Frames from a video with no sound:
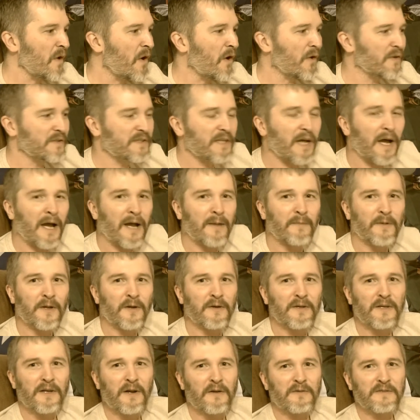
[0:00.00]
all the time. You
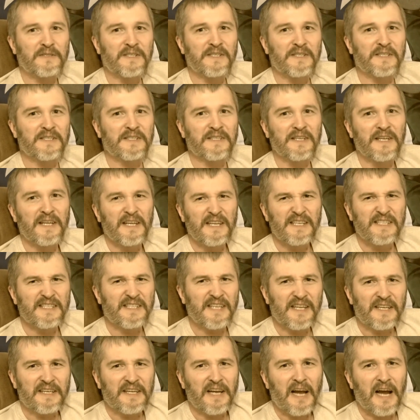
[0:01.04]
know, you don't just
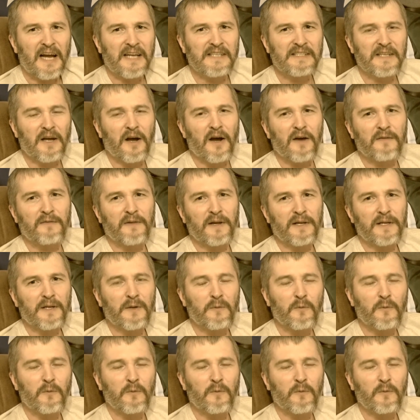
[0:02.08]
send guys off like